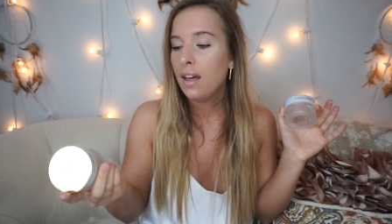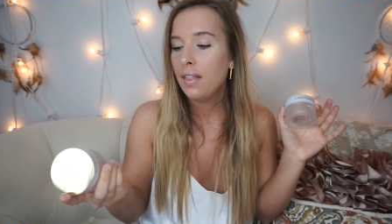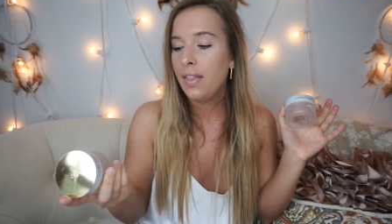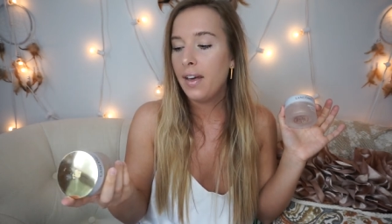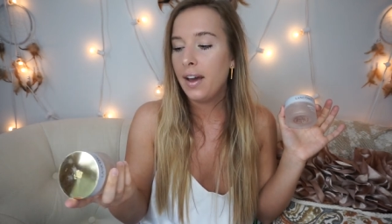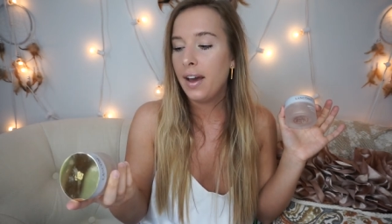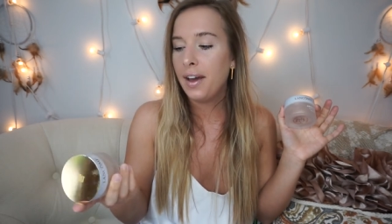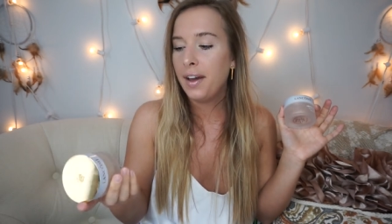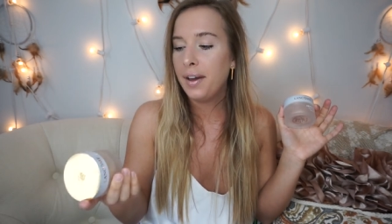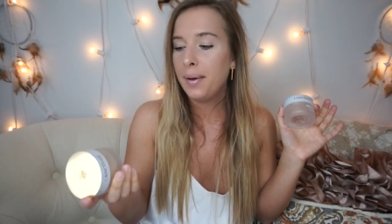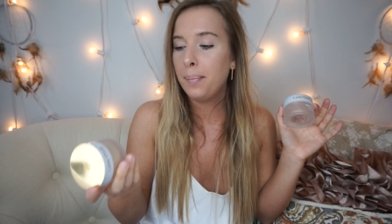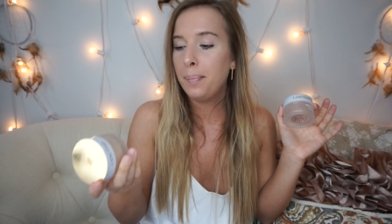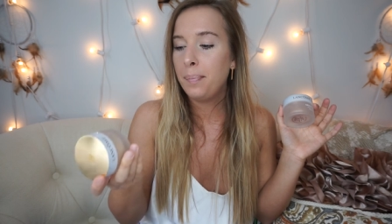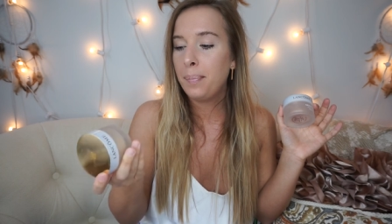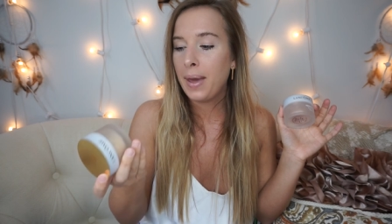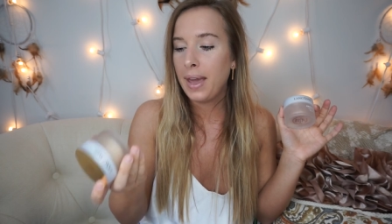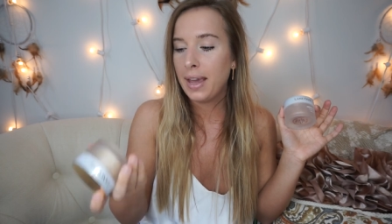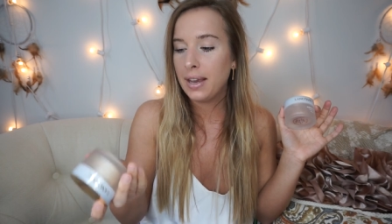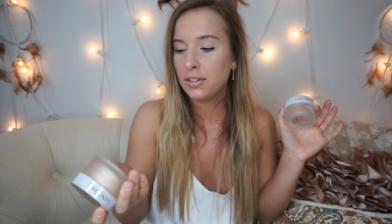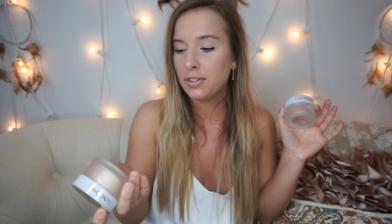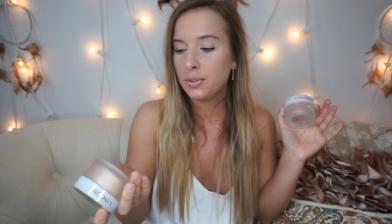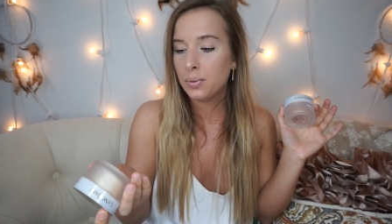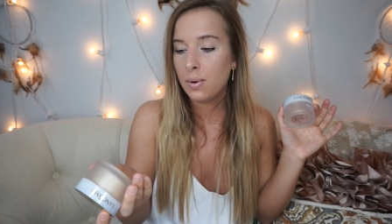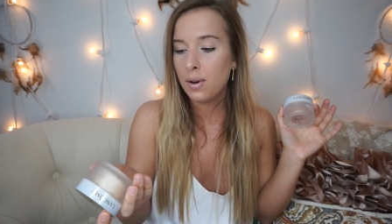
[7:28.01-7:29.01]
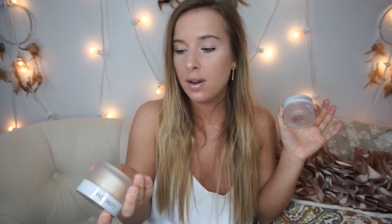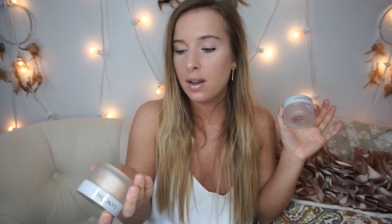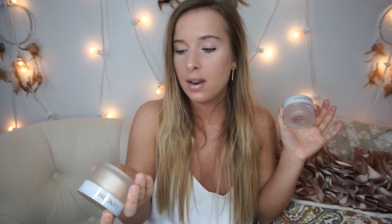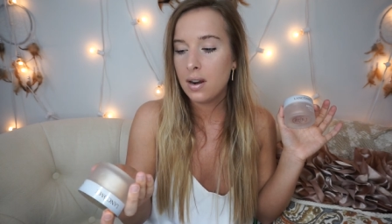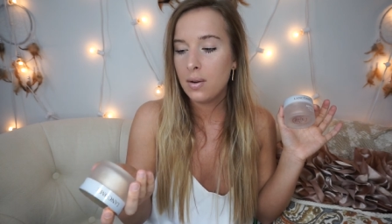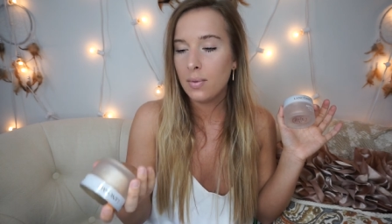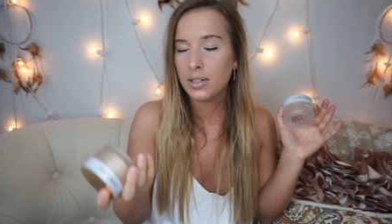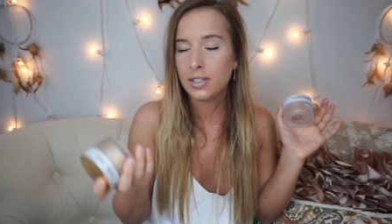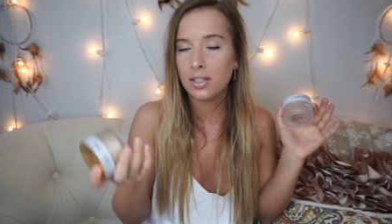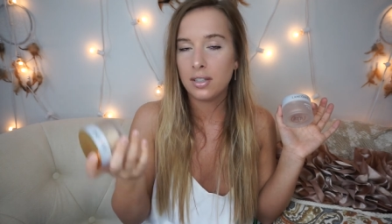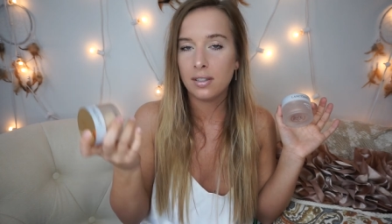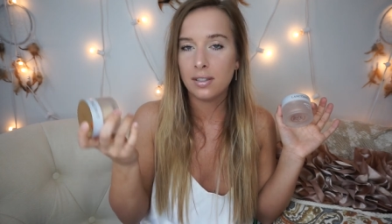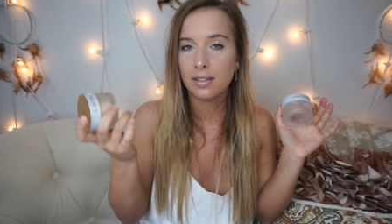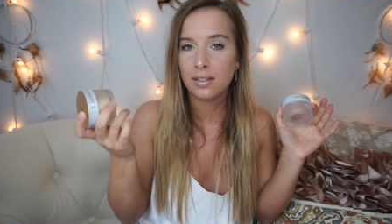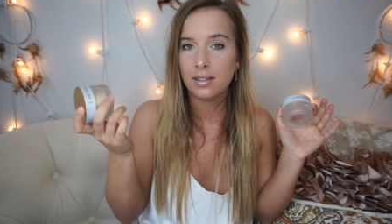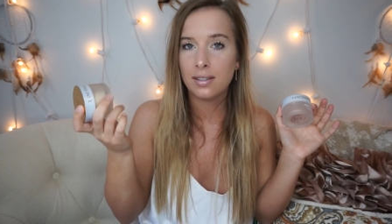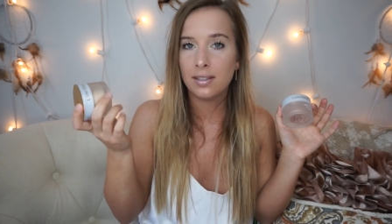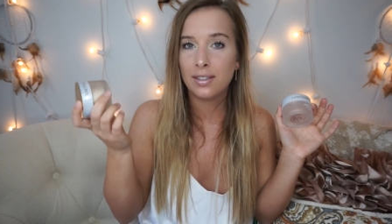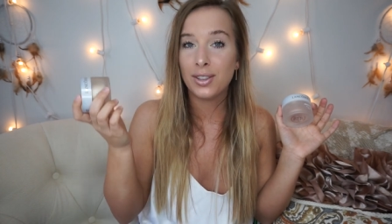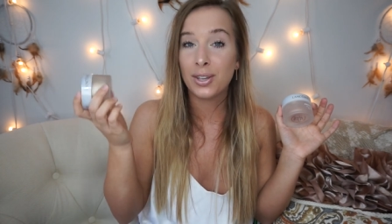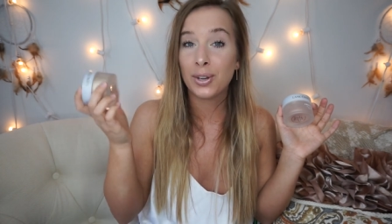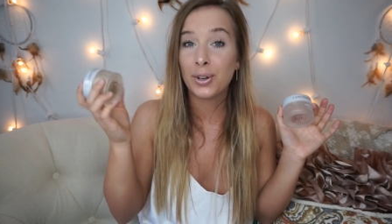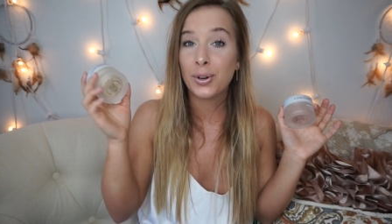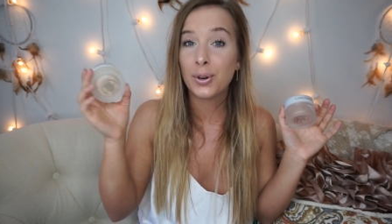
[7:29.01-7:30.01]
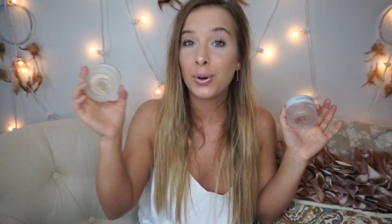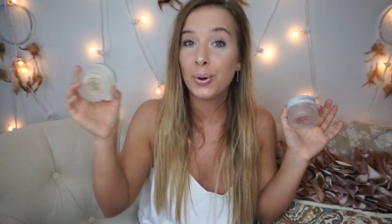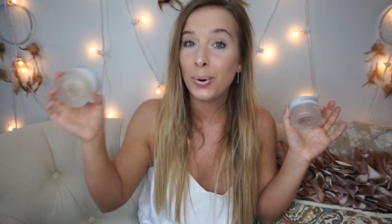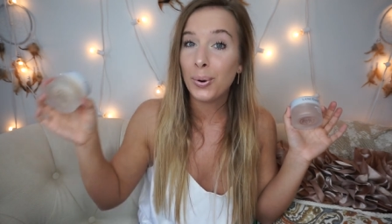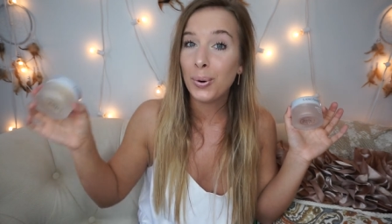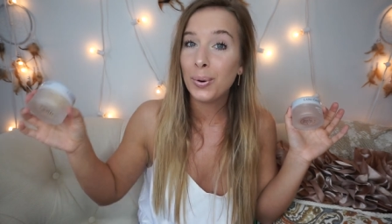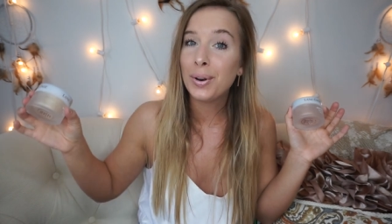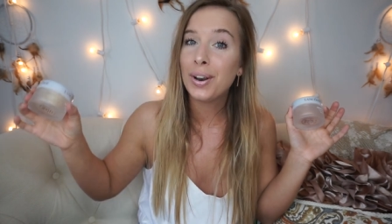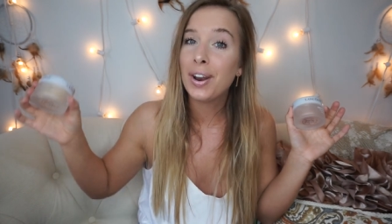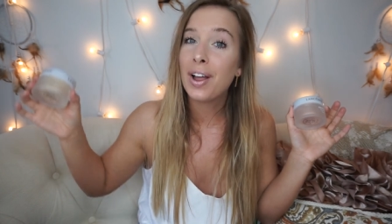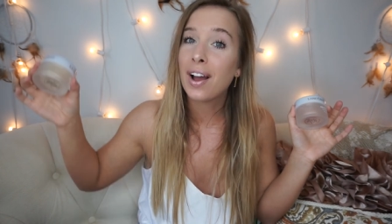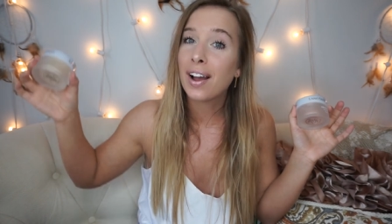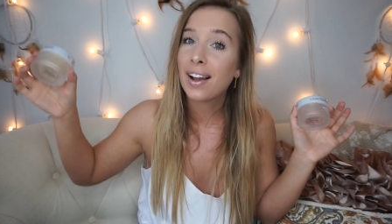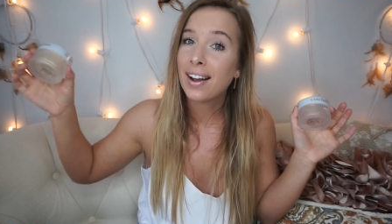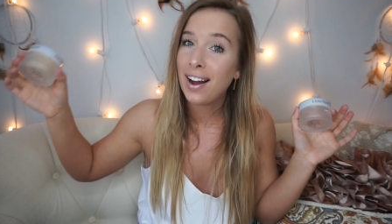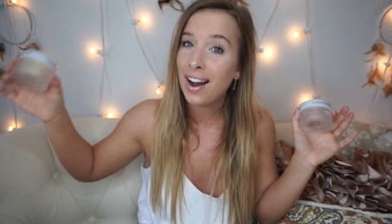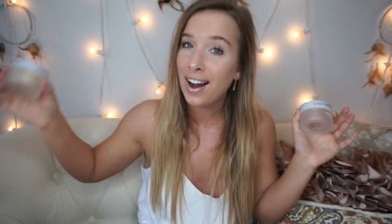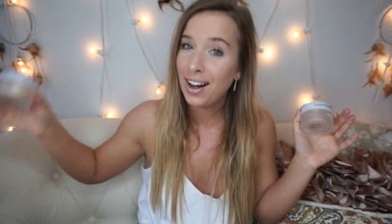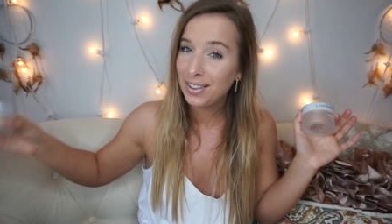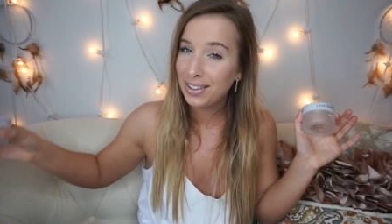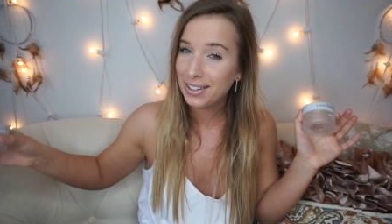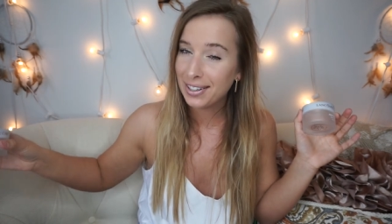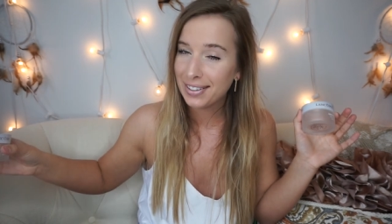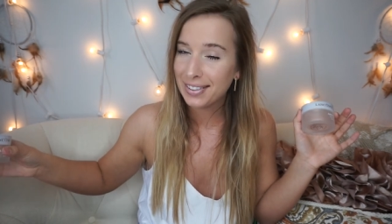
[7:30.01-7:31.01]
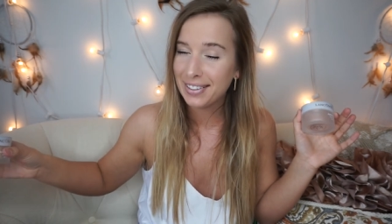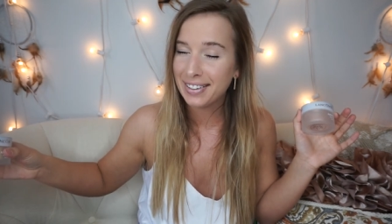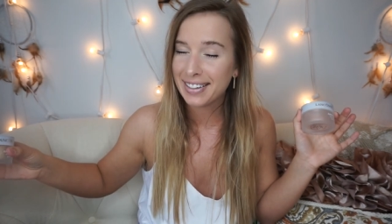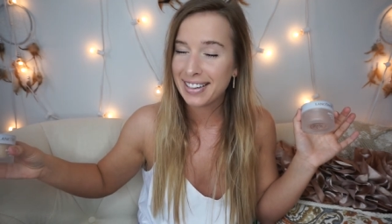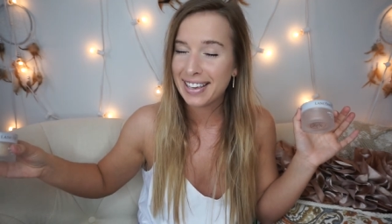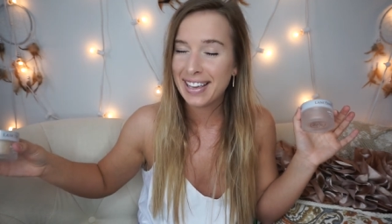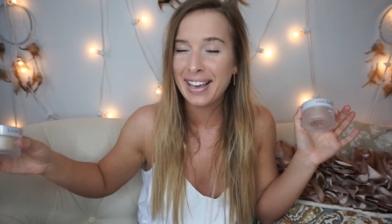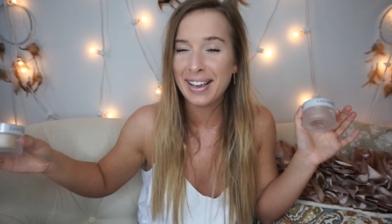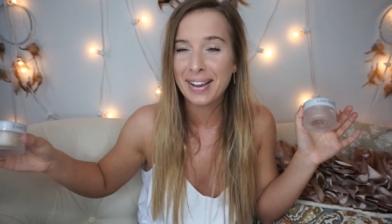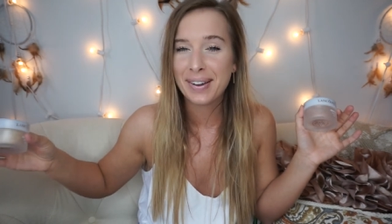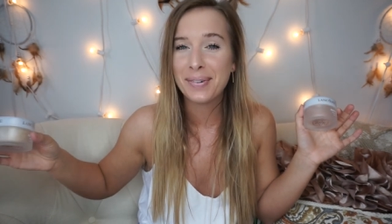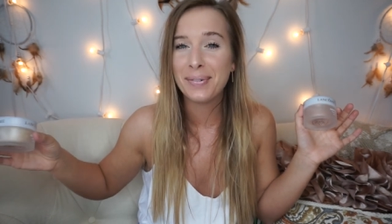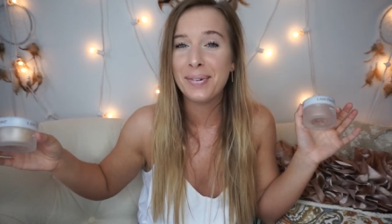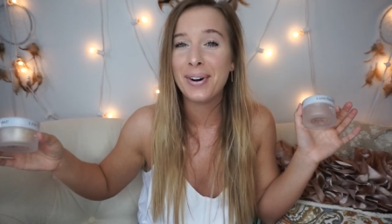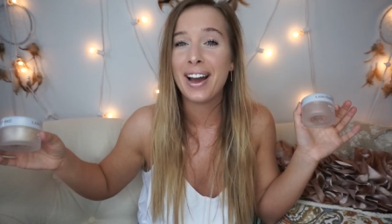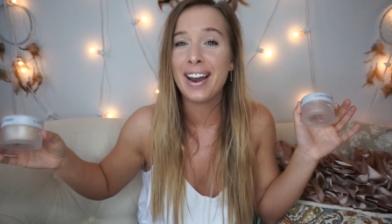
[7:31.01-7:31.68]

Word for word: The page one, which is the gold color looking